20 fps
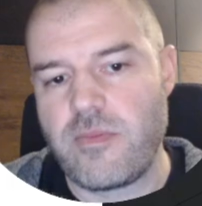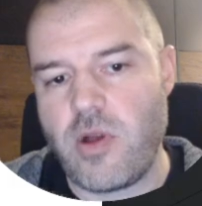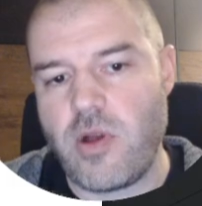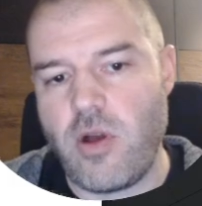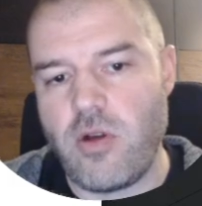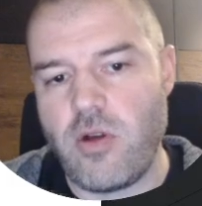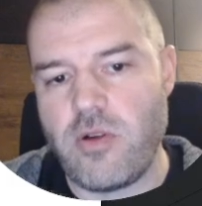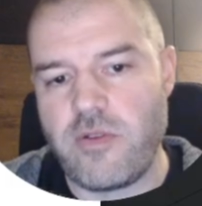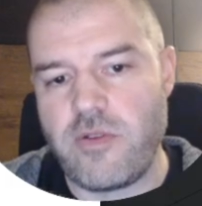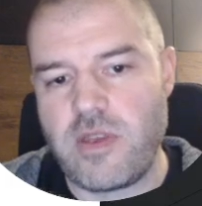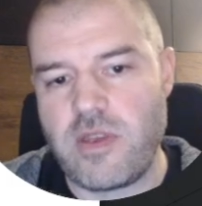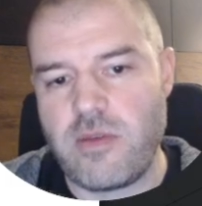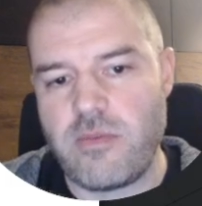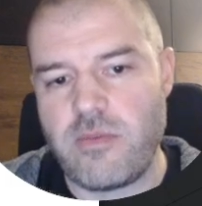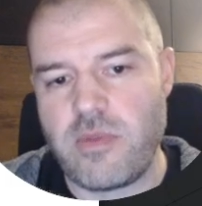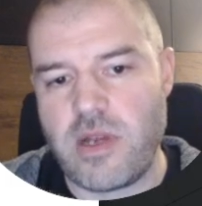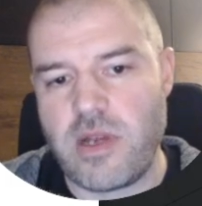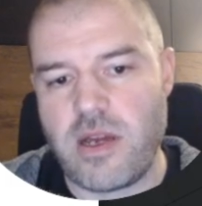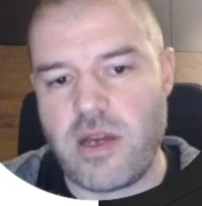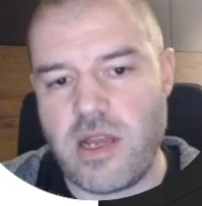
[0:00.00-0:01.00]
All of them
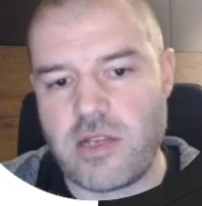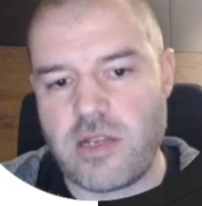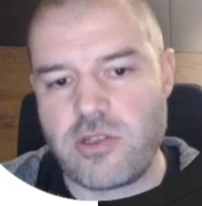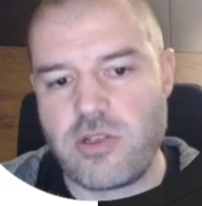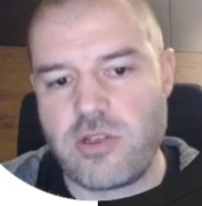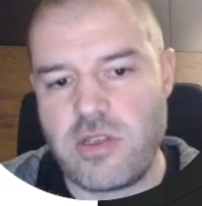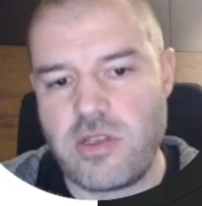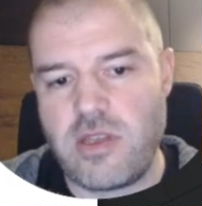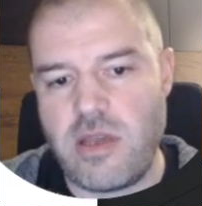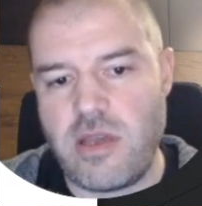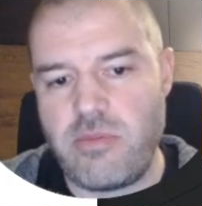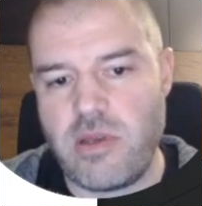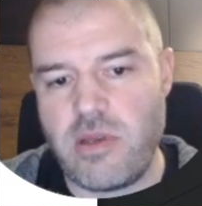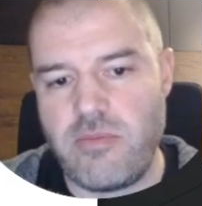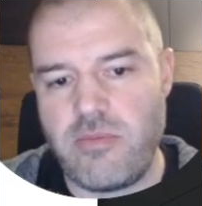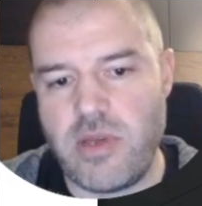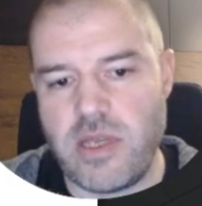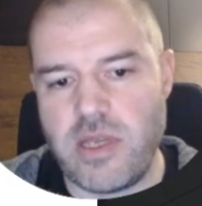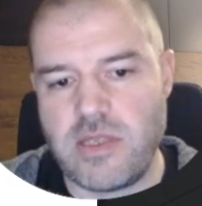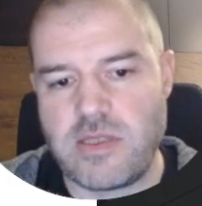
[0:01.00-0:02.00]
are actually
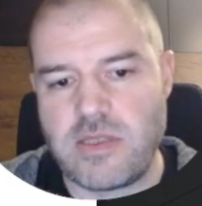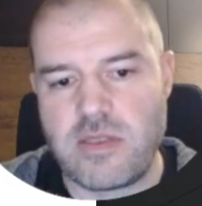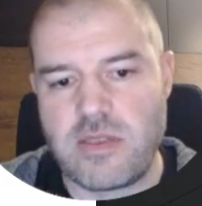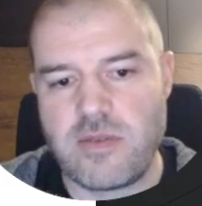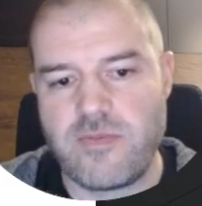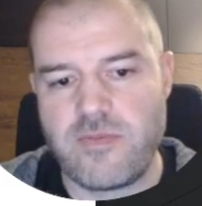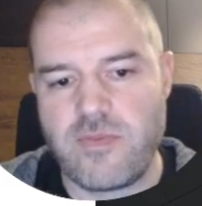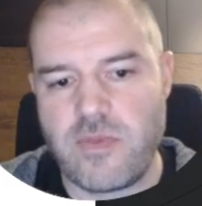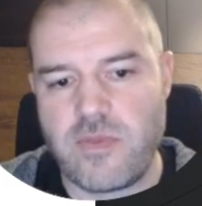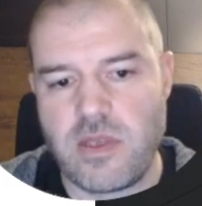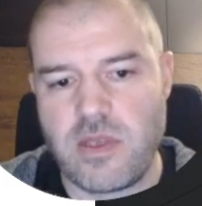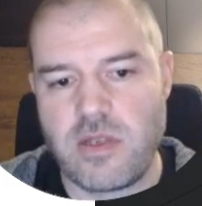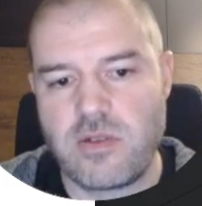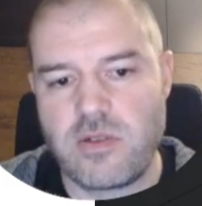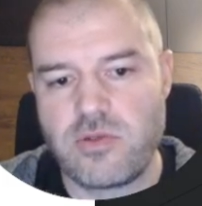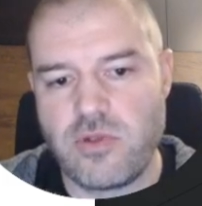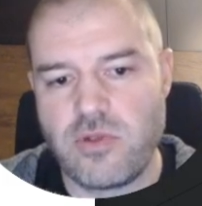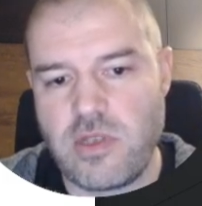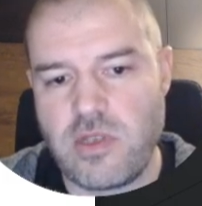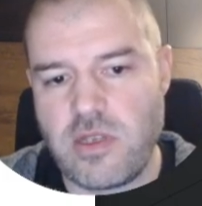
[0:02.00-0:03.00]
Debian-based,
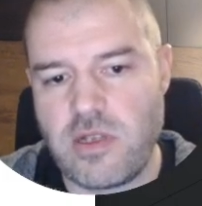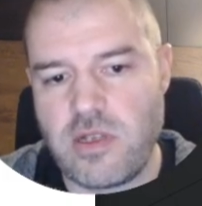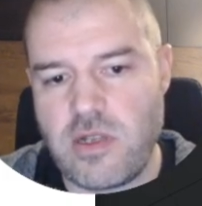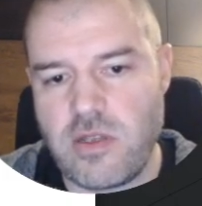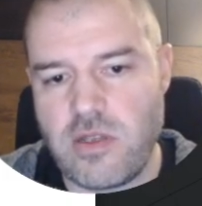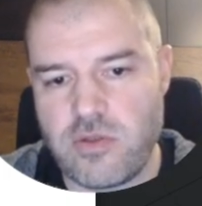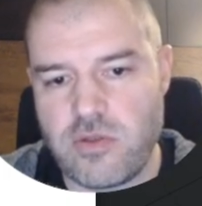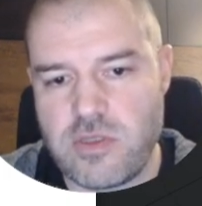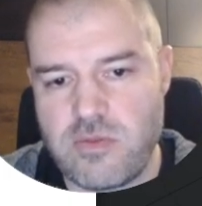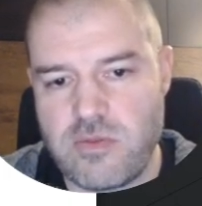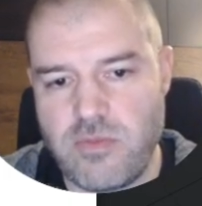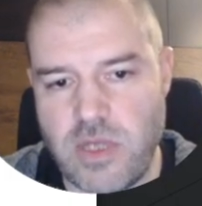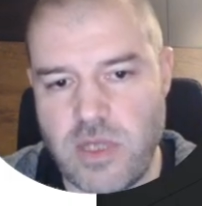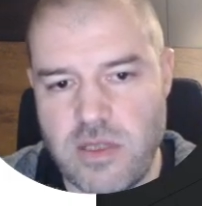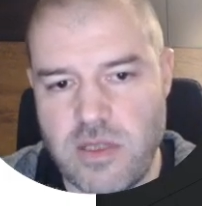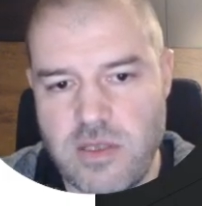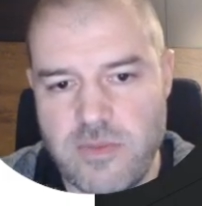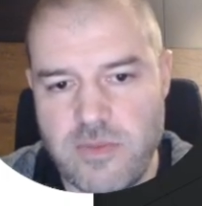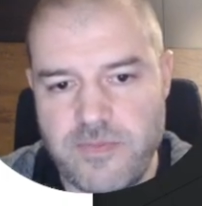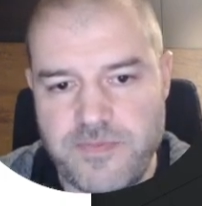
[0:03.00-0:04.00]
including Linux
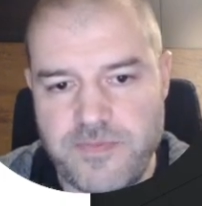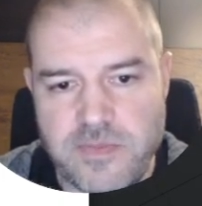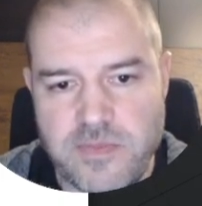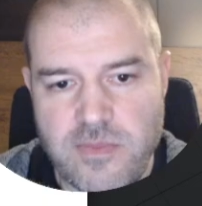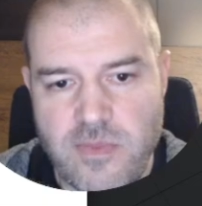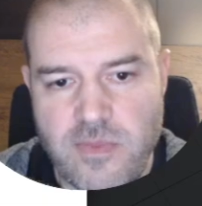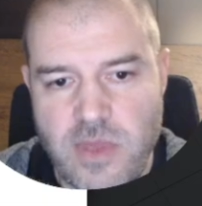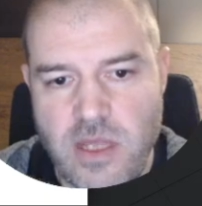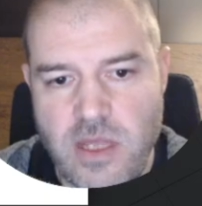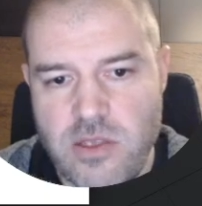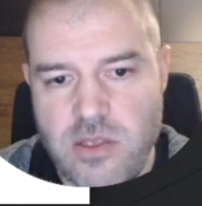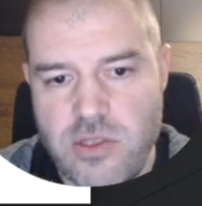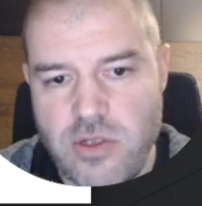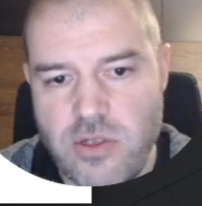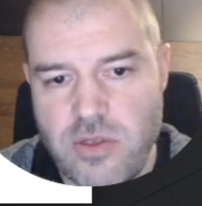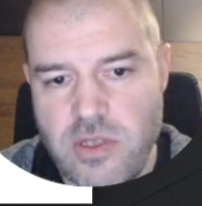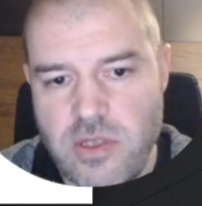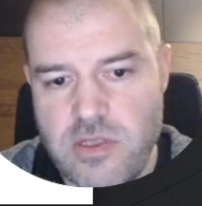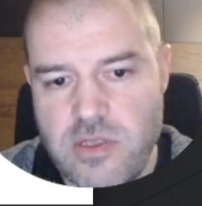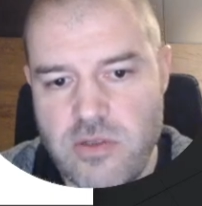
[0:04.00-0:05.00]
Mint. So
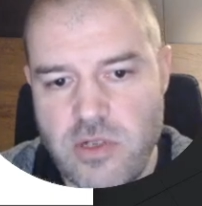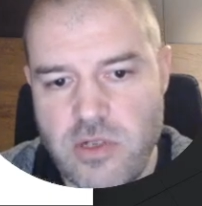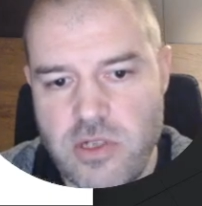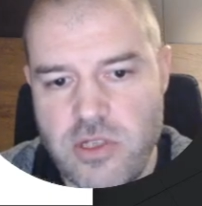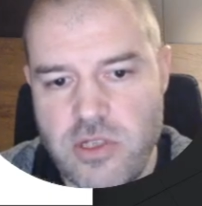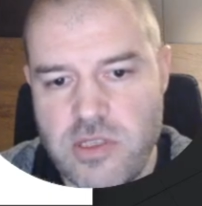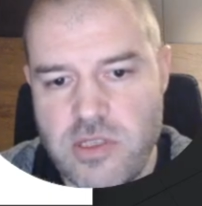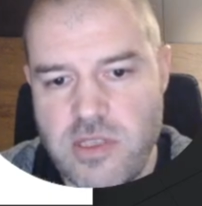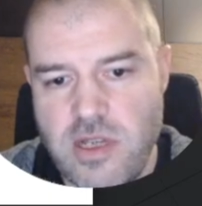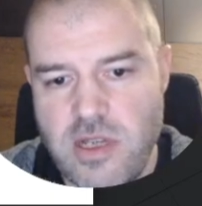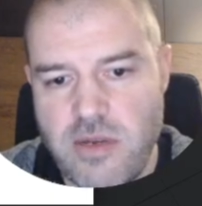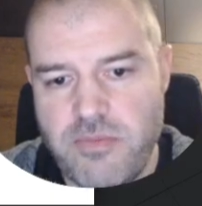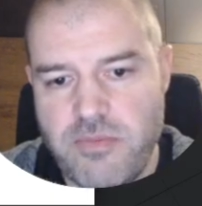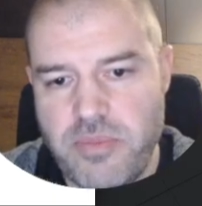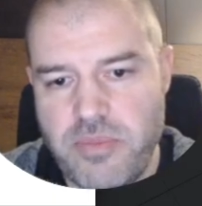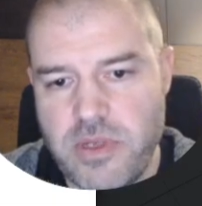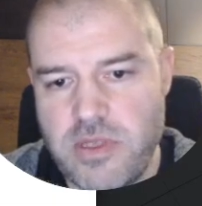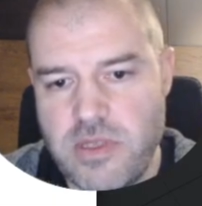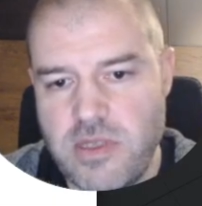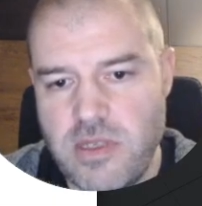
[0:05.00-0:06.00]
the instructions are
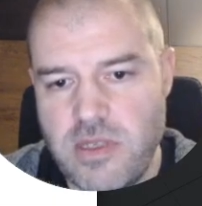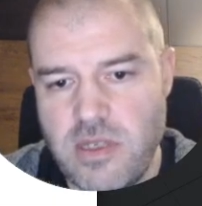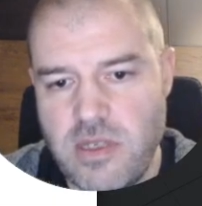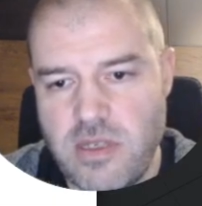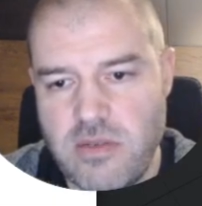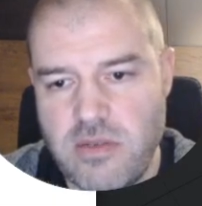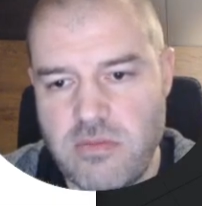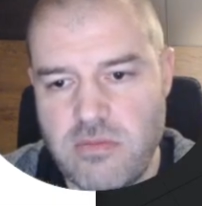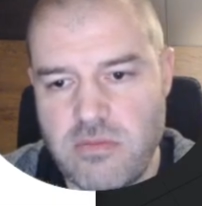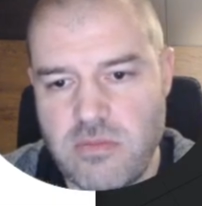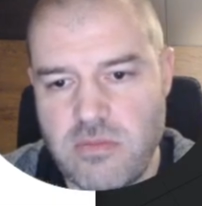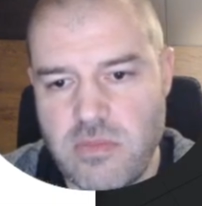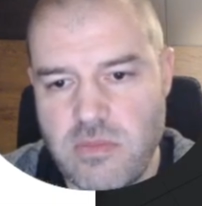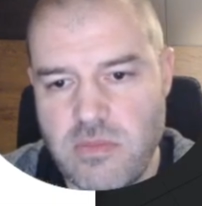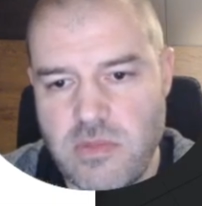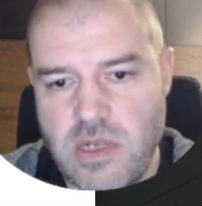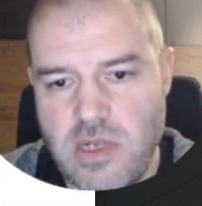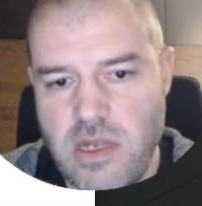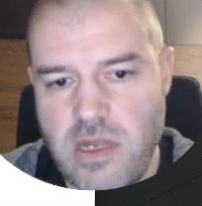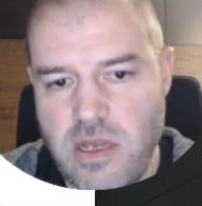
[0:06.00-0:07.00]
pretty
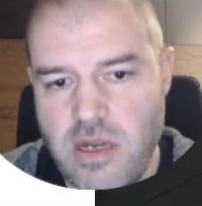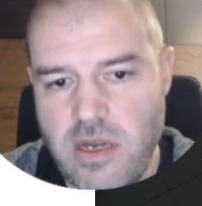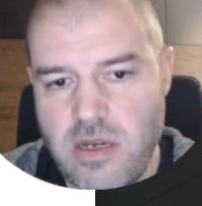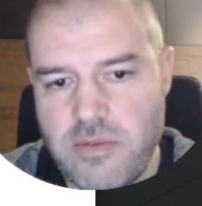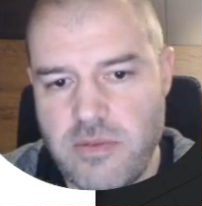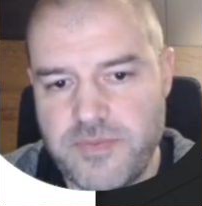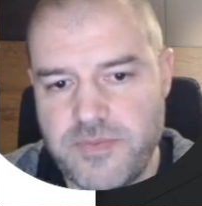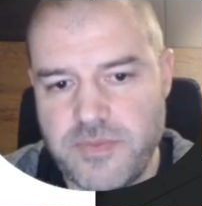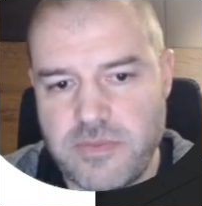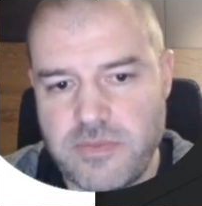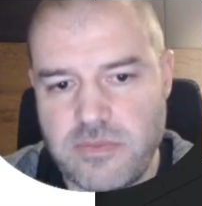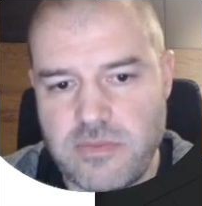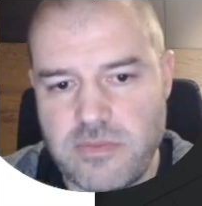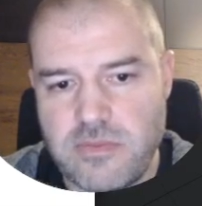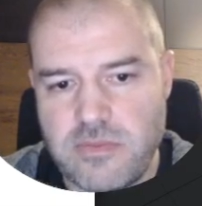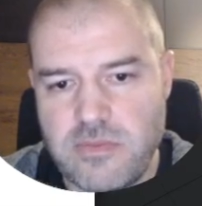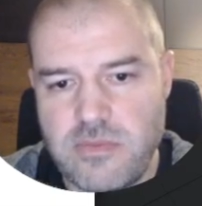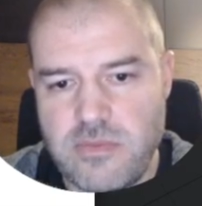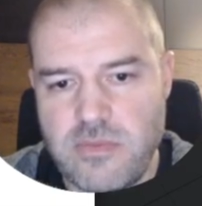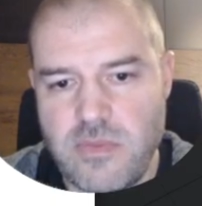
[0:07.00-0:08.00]
clear,
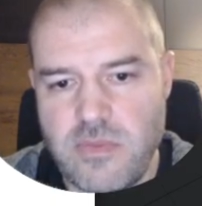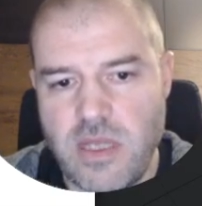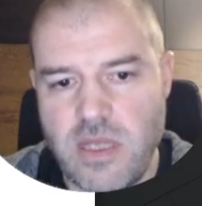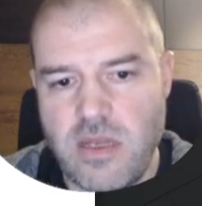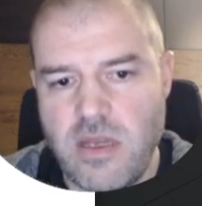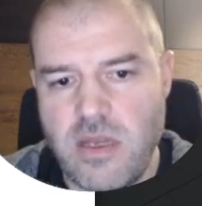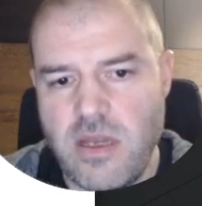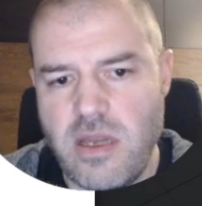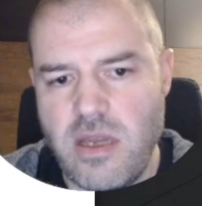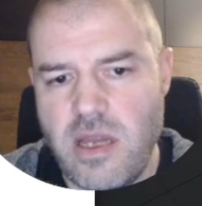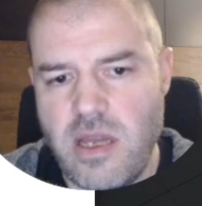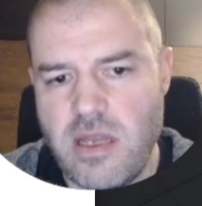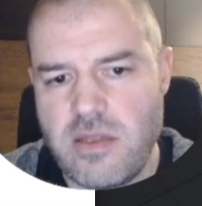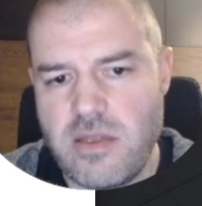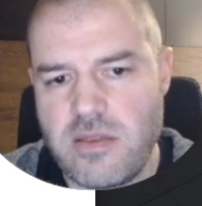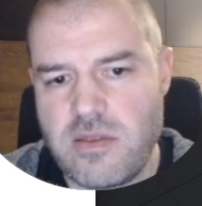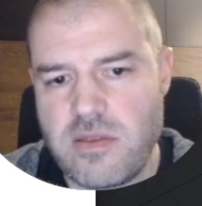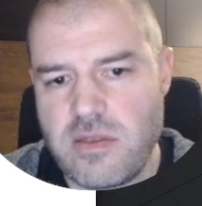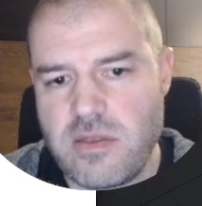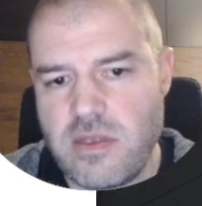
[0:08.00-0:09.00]
and
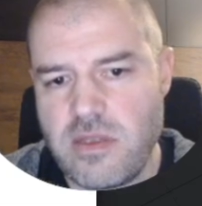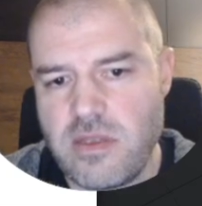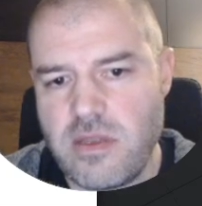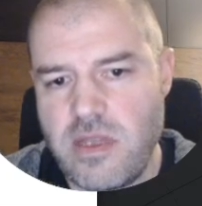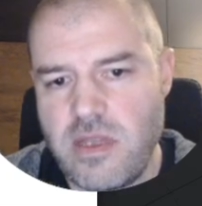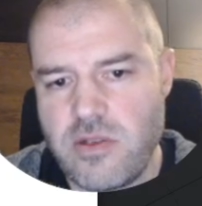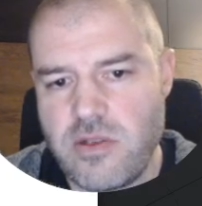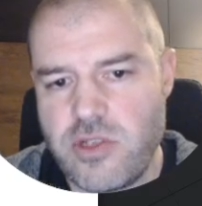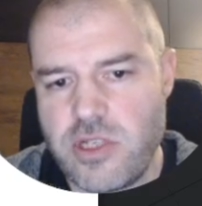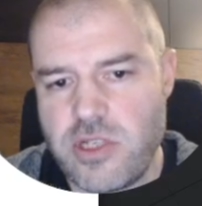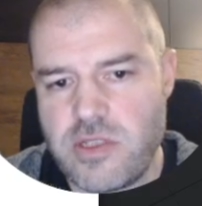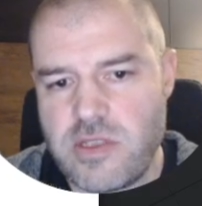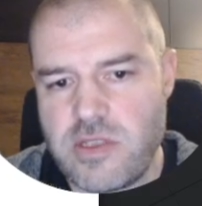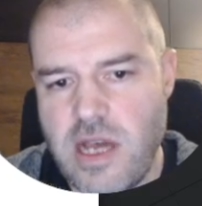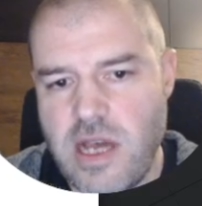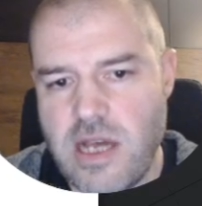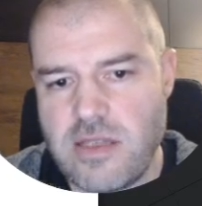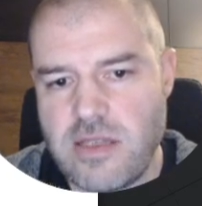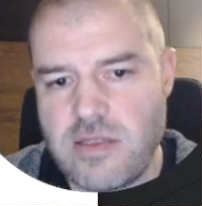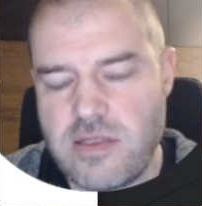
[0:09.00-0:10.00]
they'll just
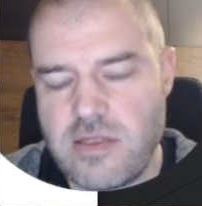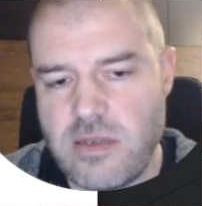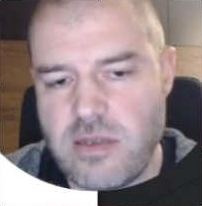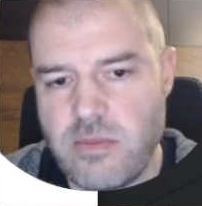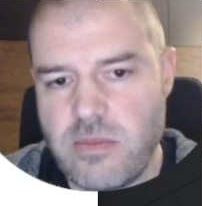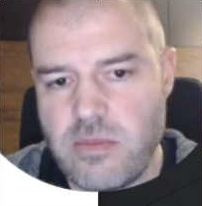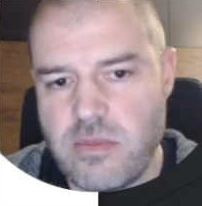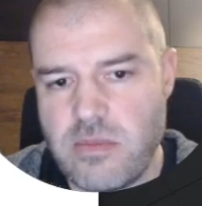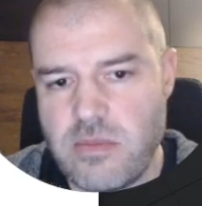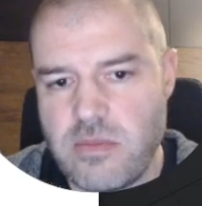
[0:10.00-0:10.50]
add some